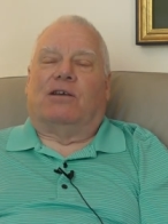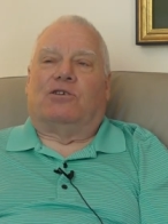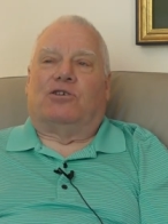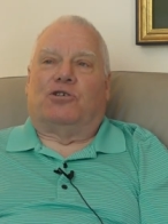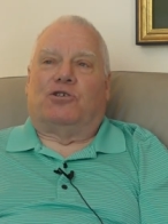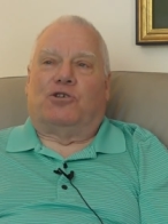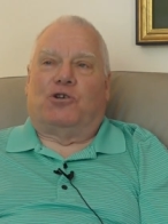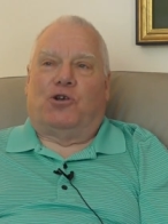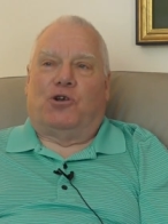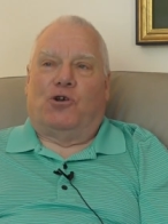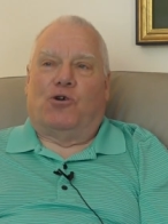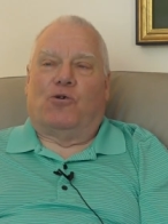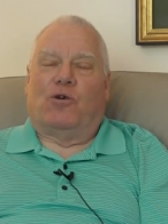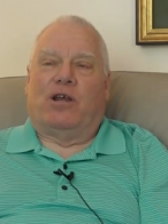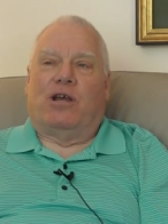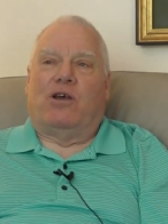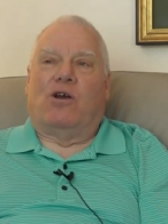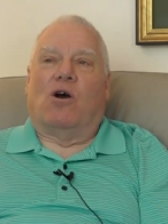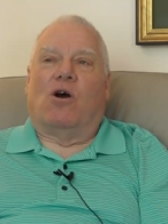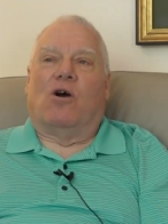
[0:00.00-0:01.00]
as a
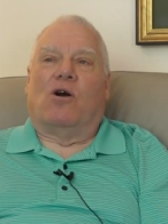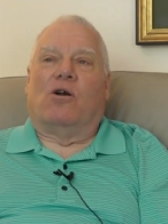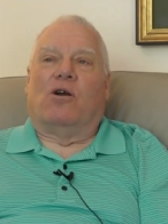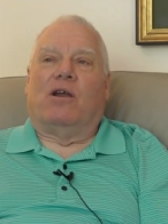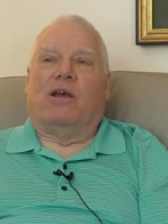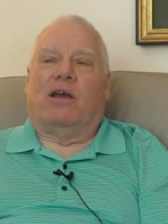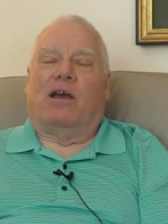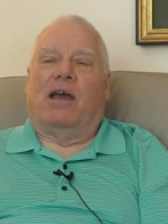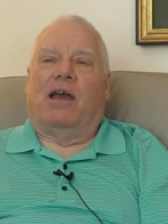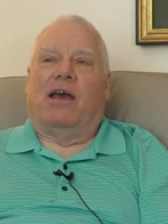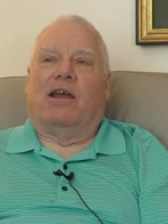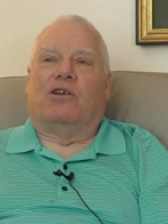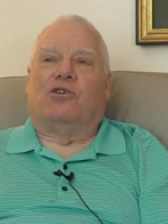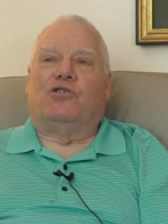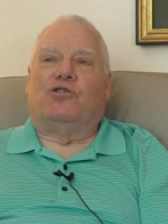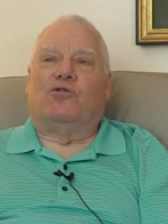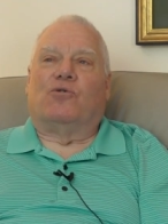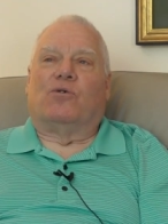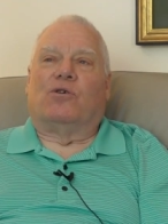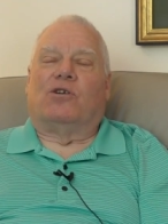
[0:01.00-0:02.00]
security guard
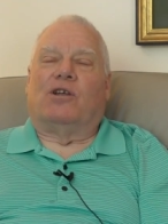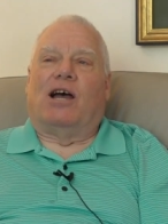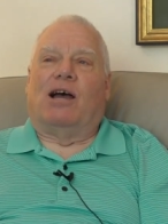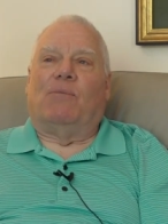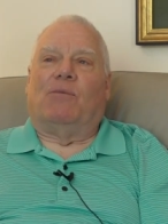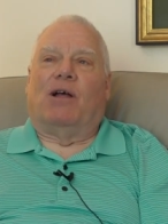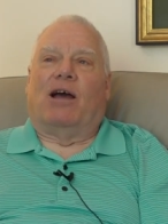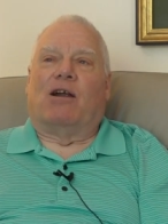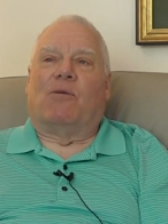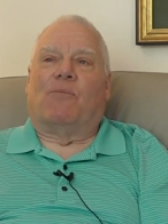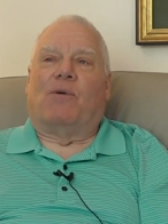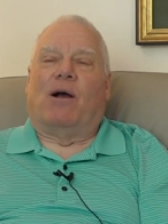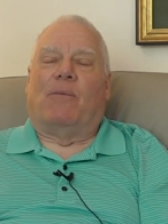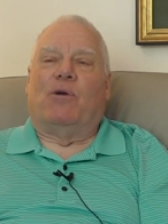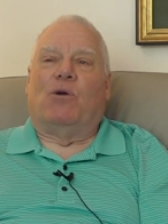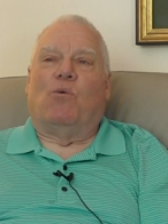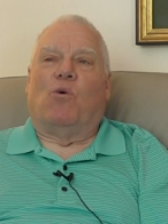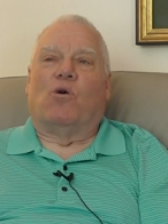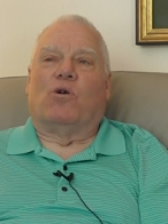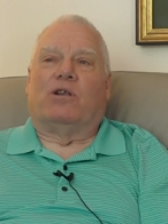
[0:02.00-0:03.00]
and a short time later
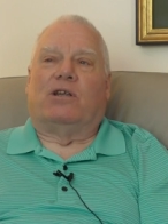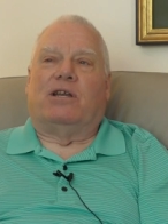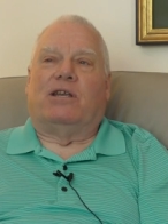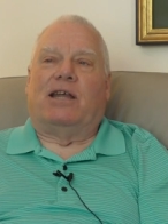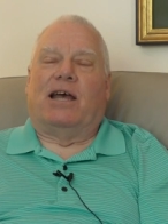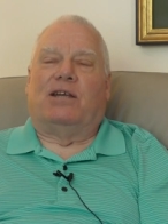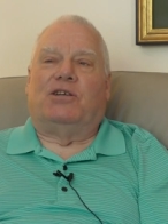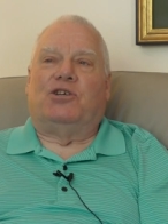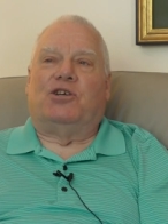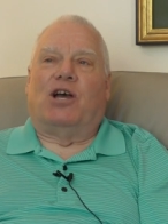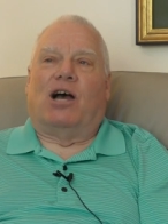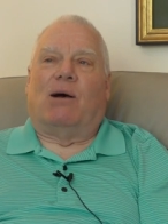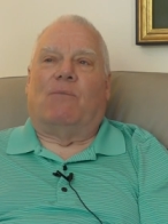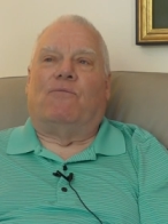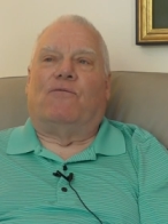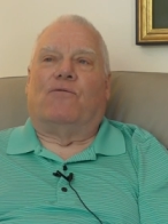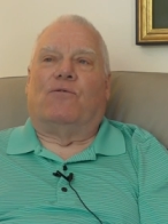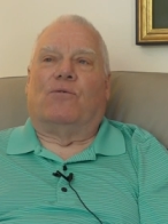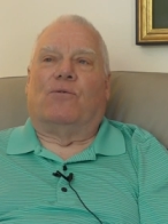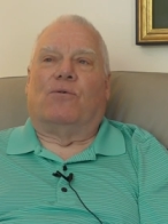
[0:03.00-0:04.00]
probably worked at that
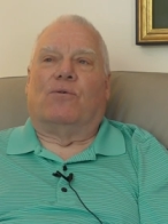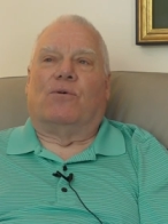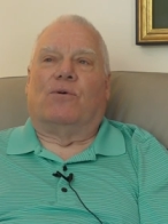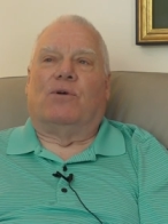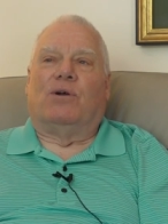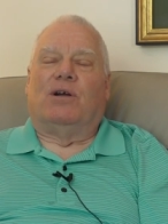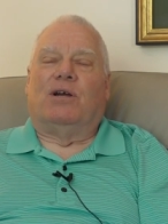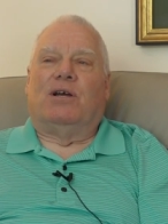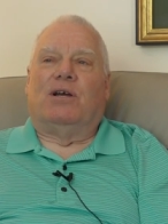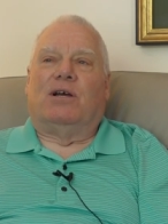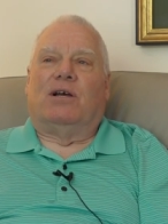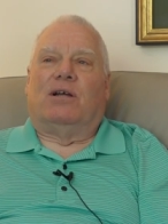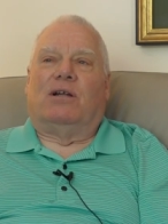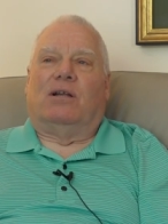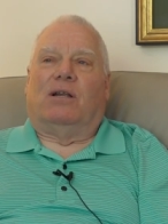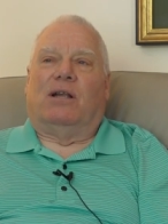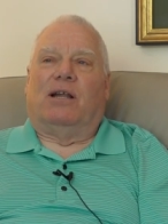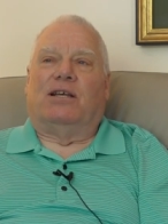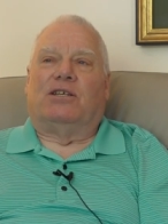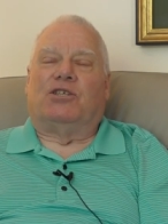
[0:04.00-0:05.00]
job for
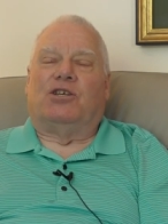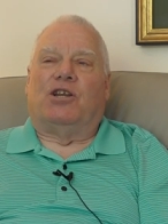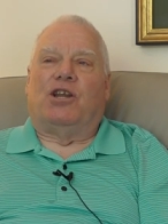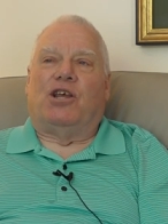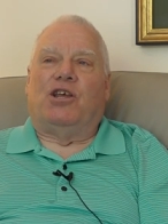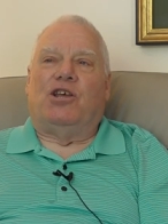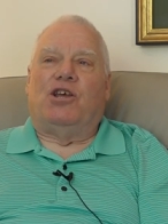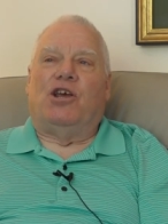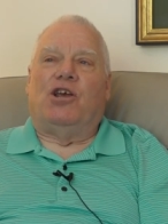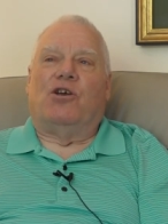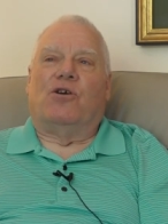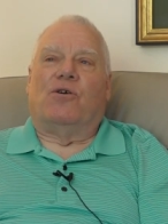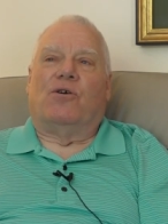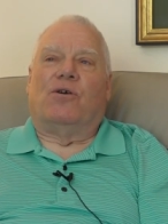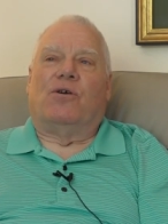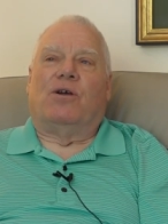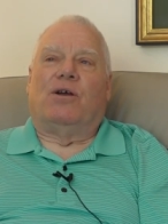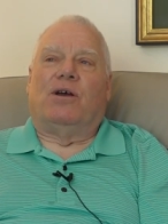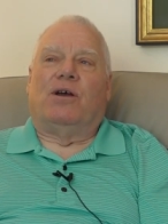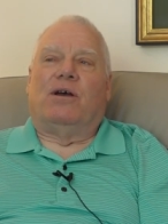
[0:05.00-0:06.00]
less than a
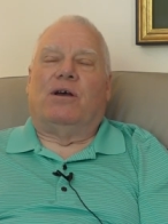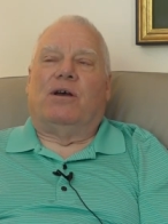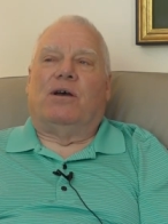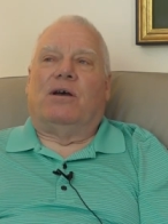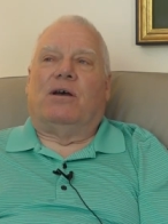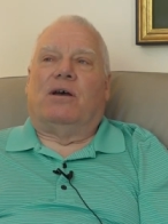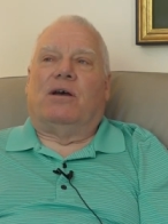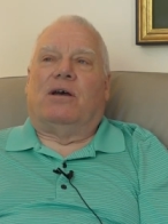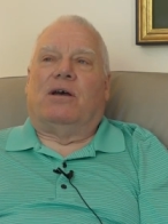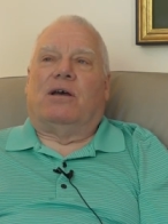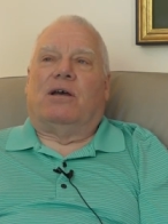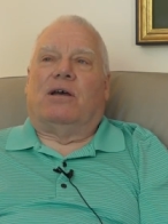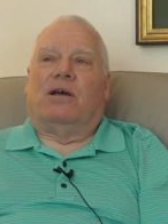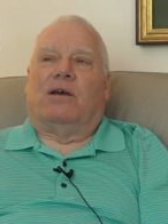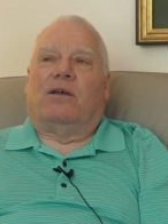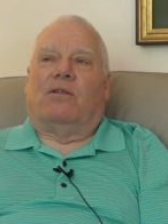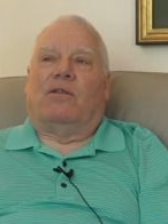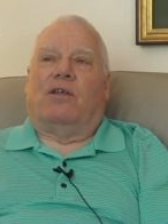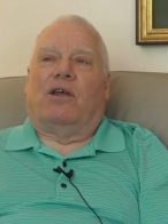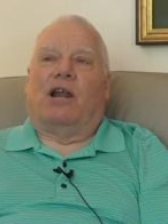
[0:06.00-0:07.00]
year
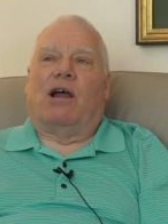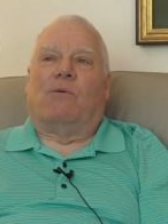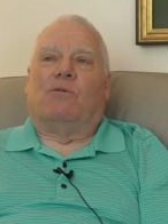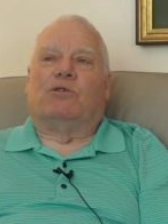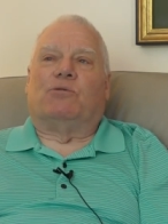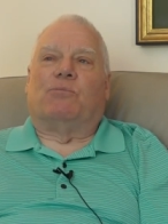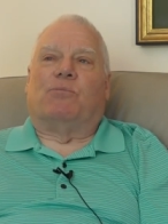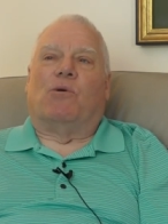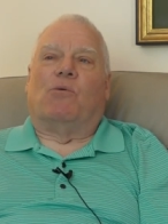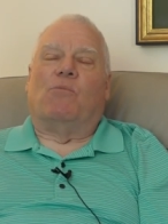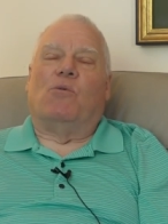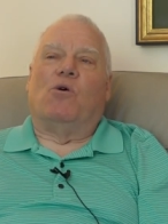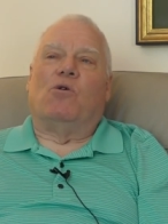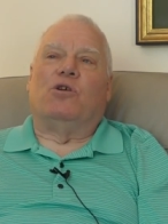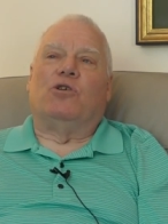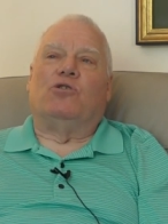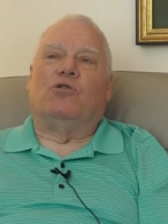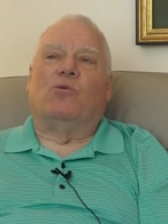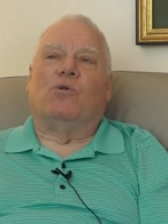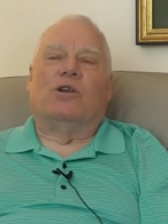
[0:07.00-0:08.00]
then i was
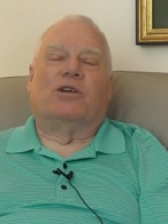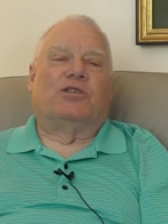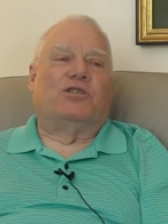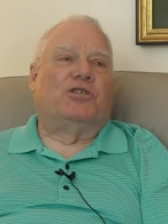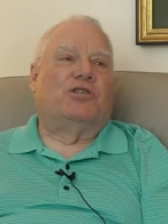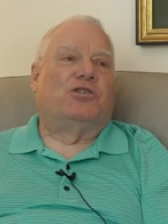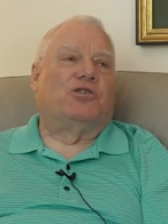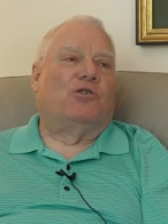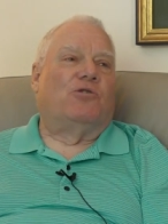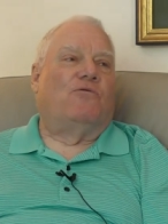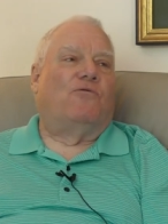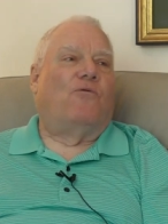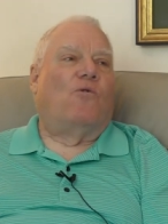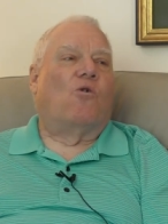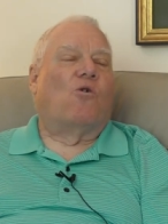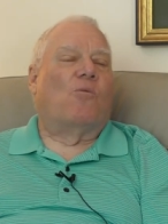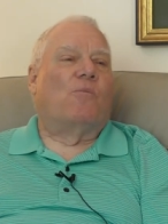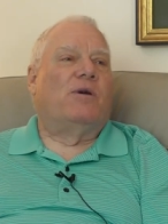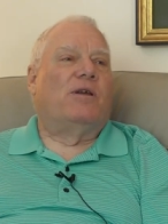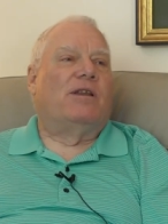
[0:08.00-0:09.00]
promoted to an assistant
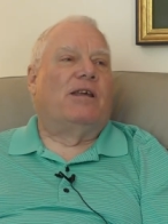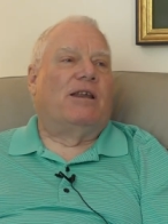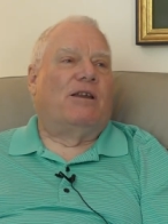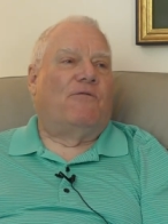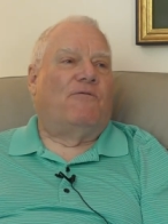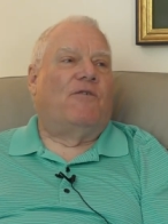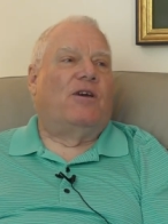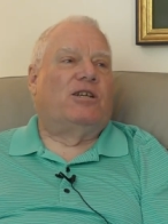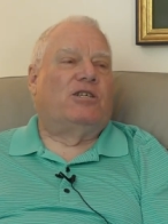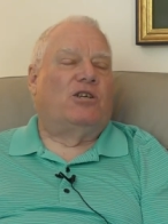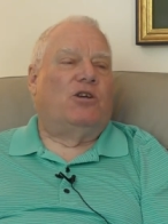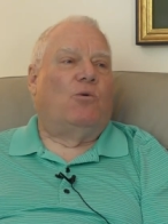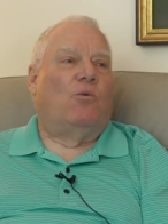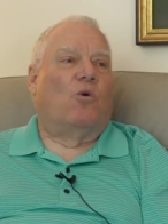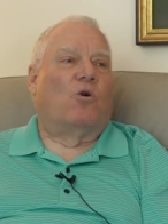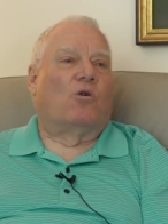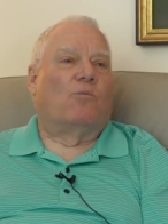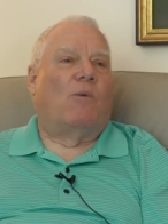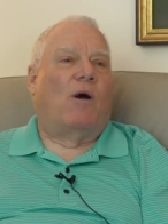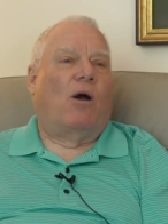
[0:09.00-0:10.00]
foreman and
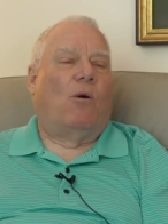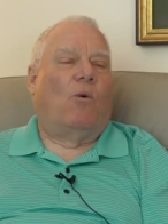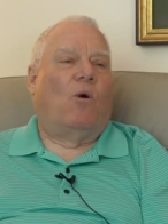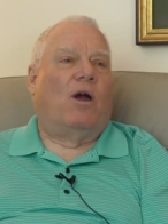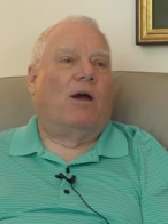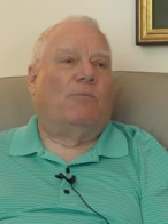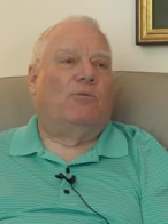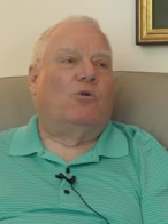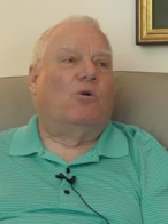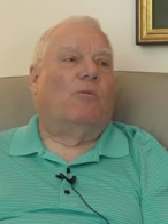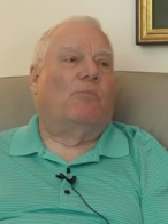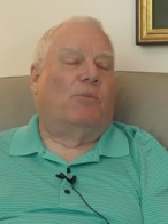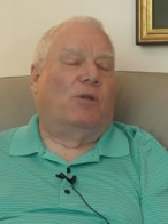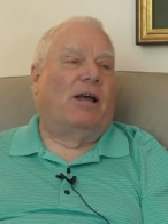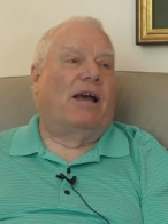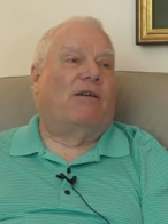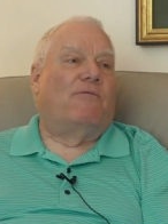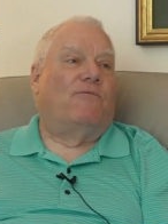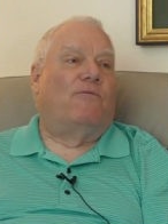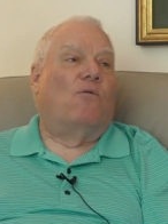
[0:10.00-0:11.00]
eventually worked my way up to a
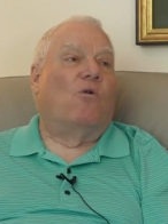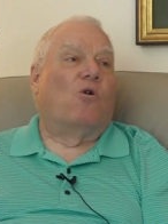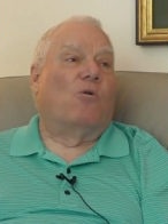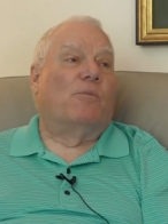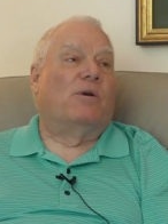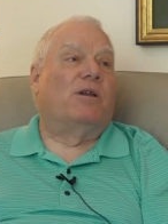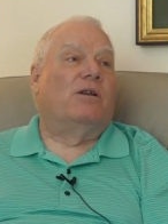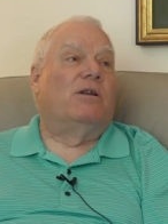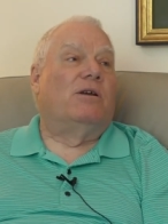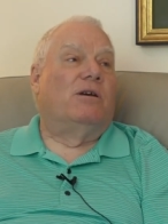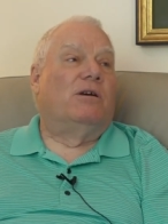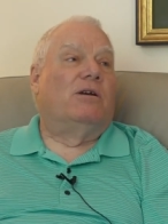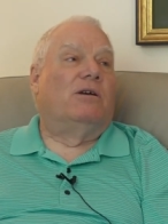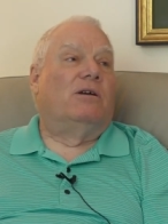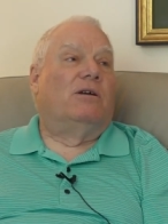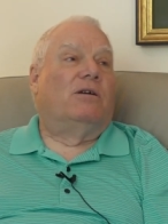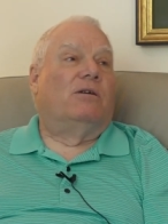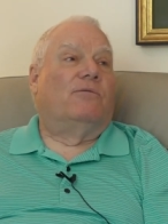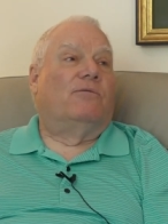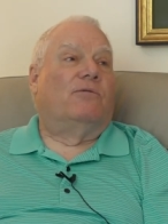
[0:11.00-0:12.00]
plant foreman
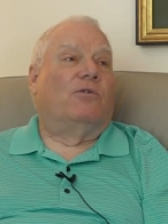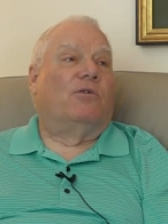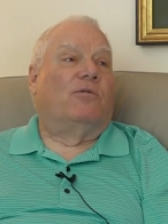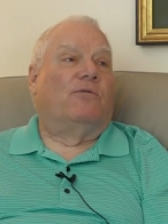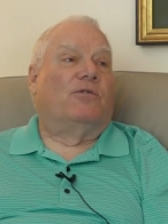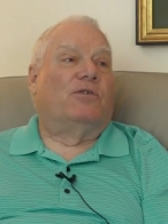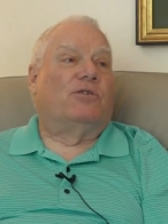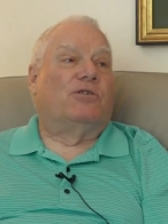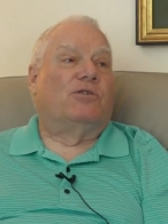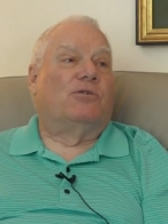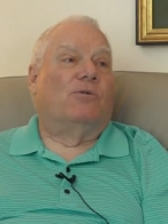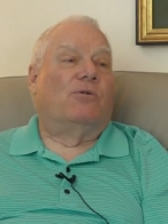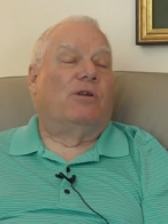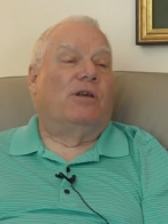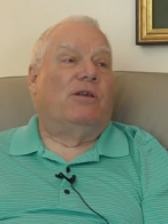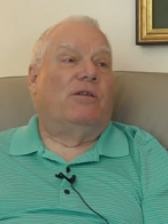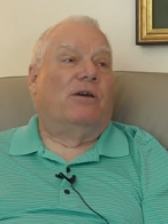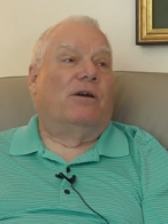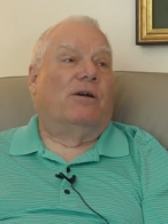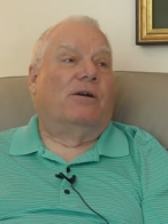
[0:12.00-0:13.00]
for the
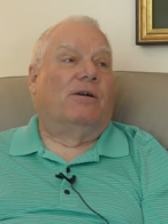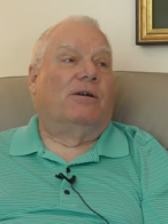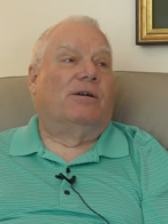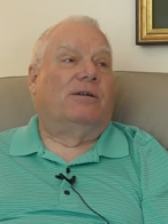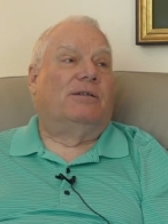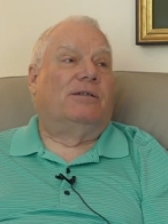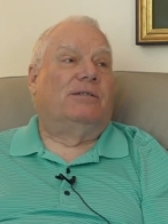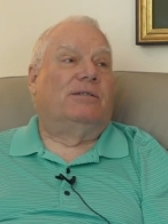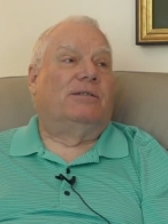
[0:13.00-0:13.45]
facility there